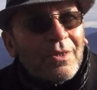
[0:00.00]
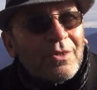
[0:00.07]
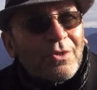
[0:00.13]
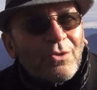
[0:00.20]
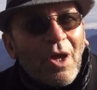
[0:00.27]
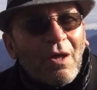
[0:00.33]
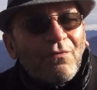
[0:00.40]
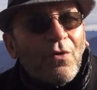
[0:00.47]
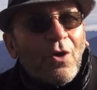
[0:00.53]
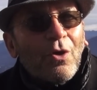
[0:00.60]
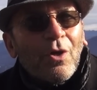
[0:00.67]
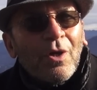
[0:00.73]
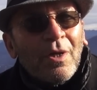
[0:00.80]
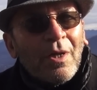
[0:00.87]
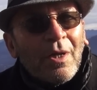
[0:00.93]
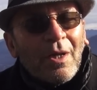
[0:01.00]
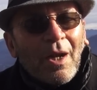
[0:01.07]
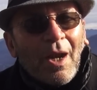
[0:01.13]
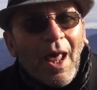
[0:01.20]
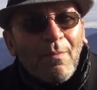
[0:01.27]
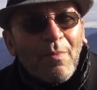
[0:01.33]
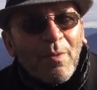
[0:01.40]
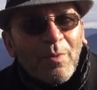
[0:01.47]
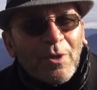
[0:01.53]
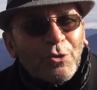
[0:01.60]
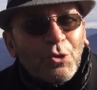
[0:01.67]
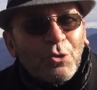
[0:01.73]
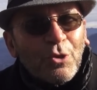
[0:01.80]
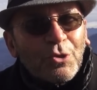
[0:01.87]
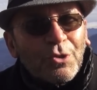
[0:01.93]
So I follow Lama
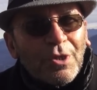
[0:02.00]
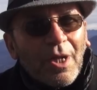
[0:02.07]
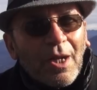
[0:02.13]
Manjushri,